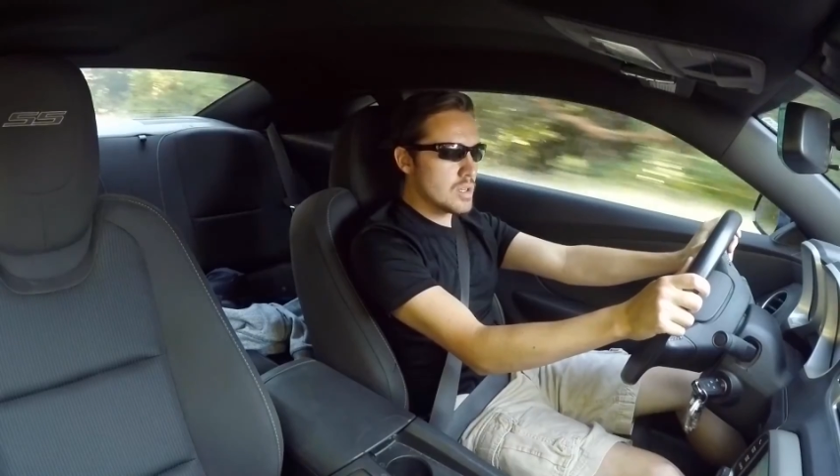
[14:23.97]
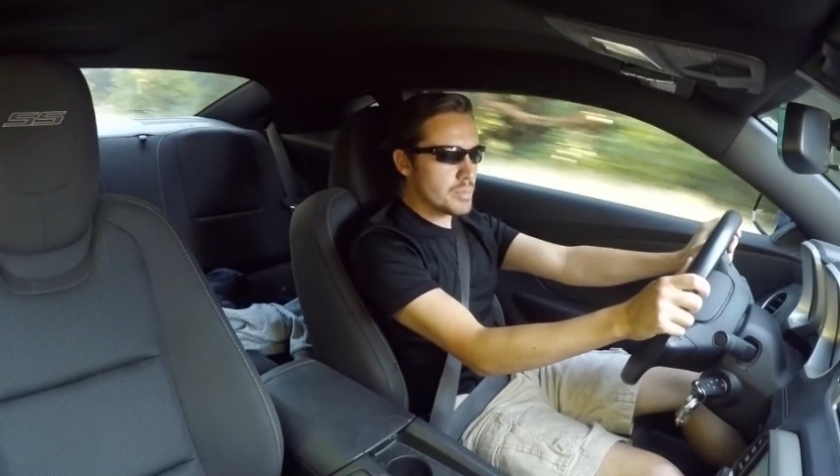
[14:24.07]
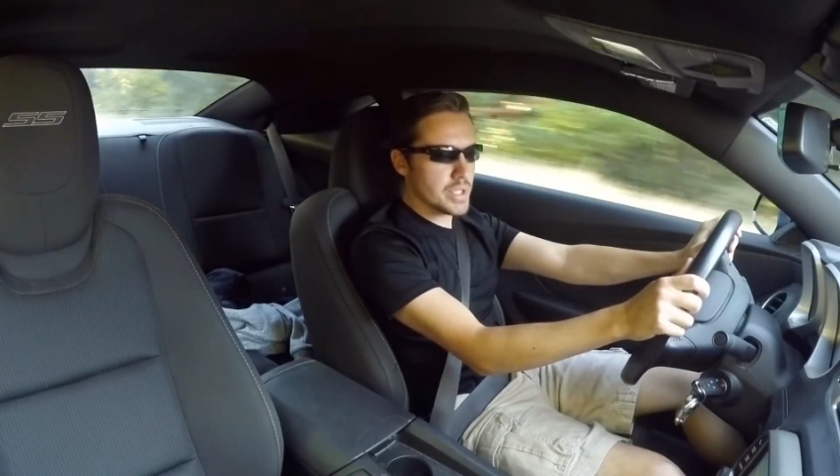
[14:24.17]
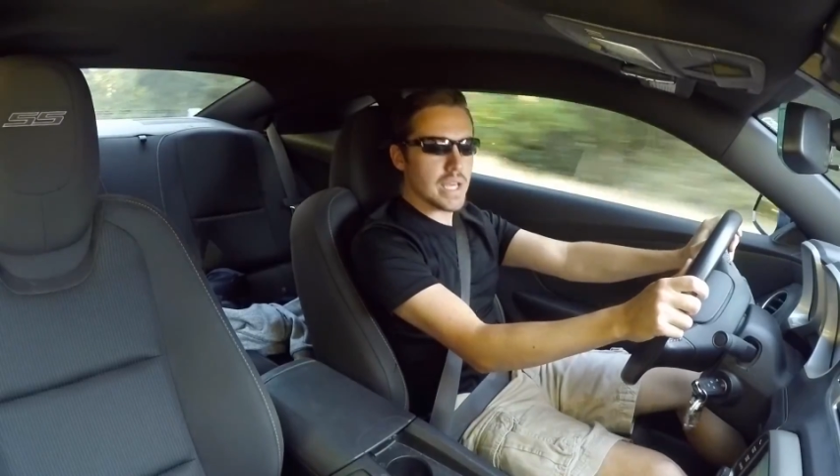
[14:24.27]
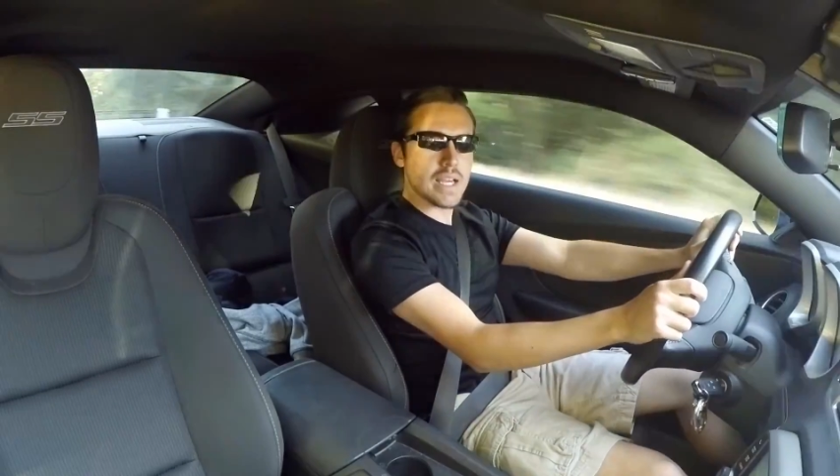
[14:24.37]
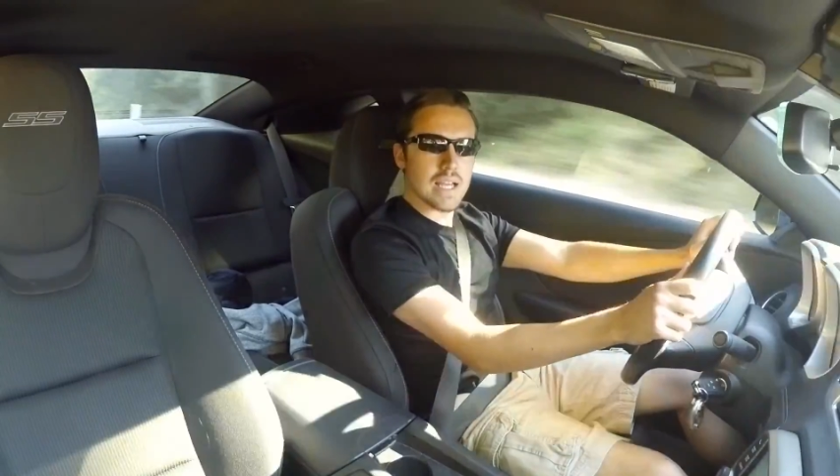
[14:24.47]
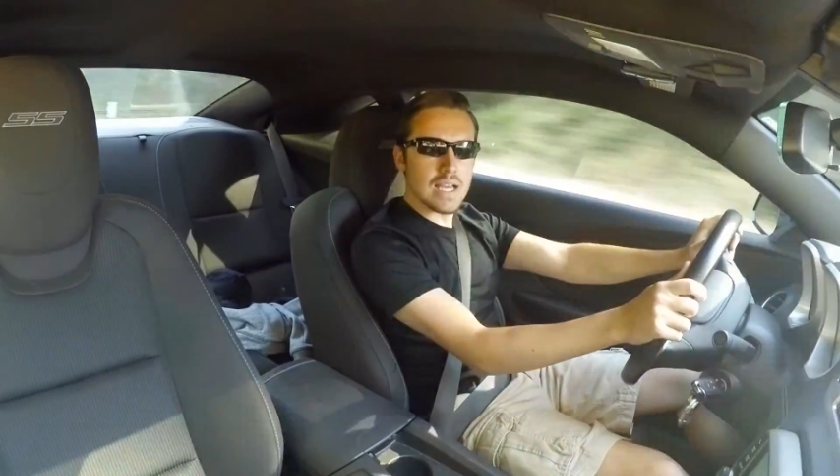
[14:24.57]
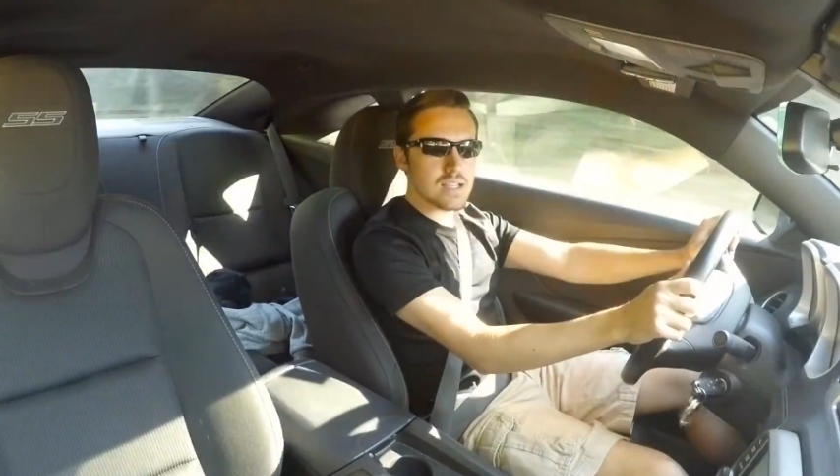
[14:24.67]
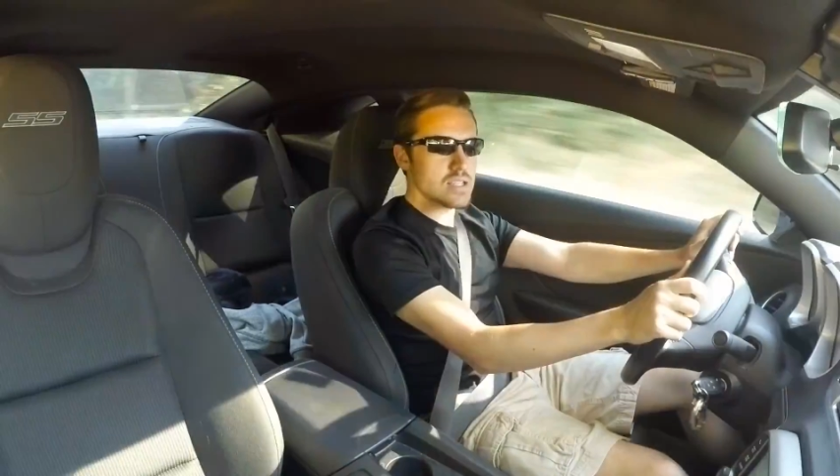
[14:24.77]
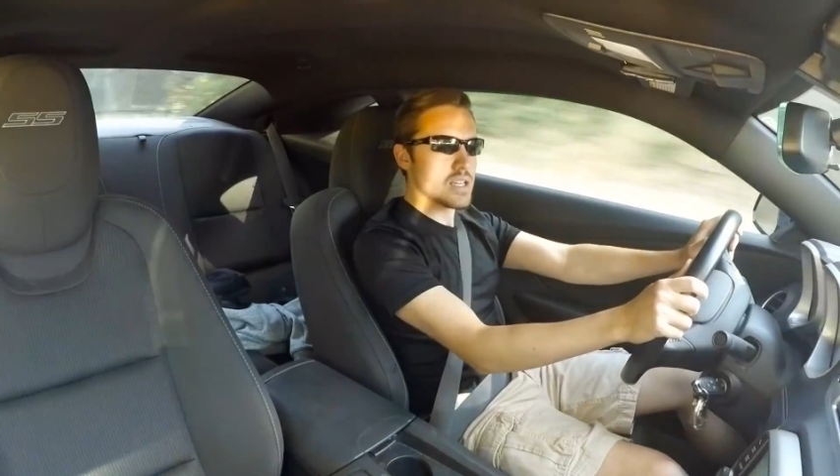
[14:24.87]
But yeah,
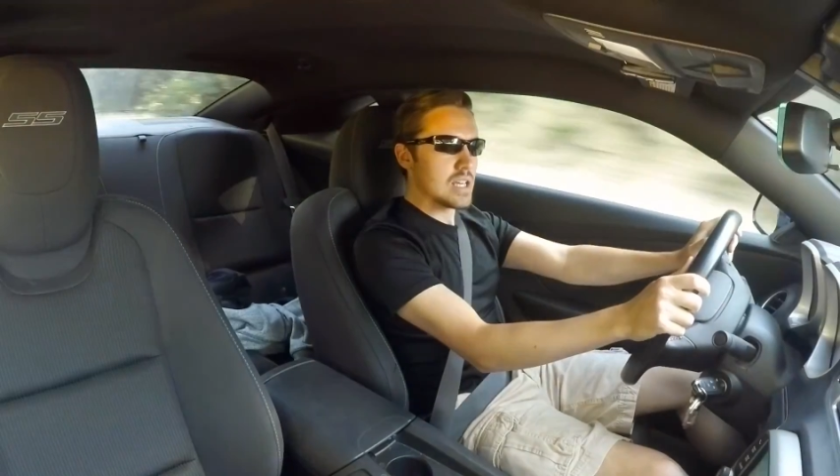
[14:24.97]
guys,